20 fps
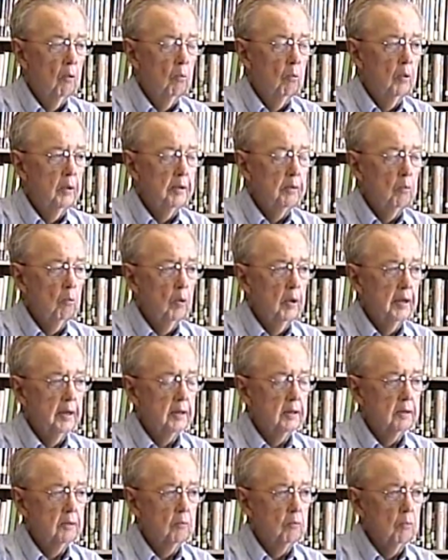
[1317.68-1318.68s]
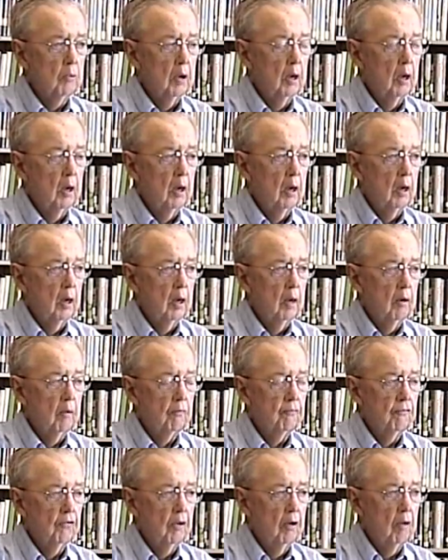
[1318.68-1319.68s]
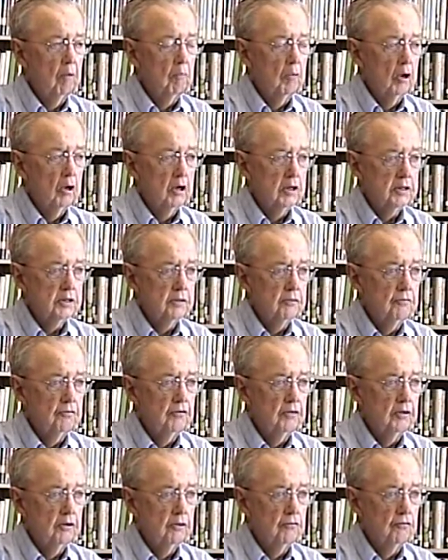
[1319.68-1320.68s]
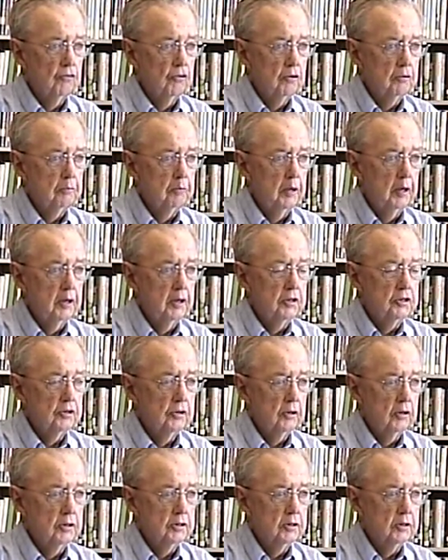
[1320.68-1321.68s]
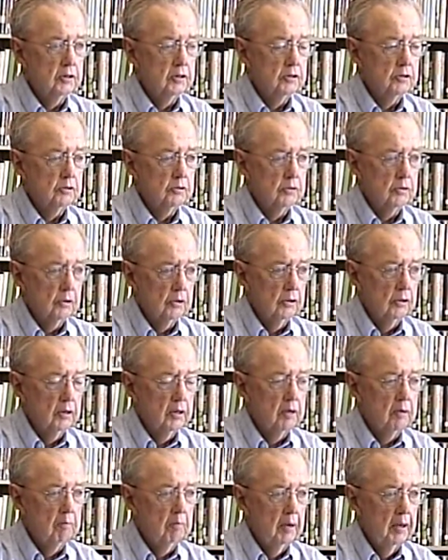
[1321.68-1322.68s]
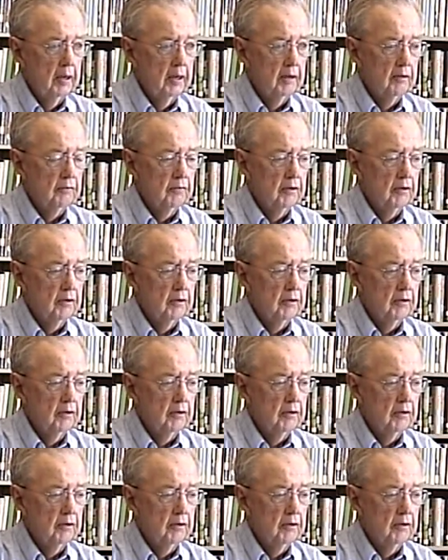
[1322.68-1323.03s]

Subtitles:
We went from Lawson Field, Fort Benning, Georgia. This was early May of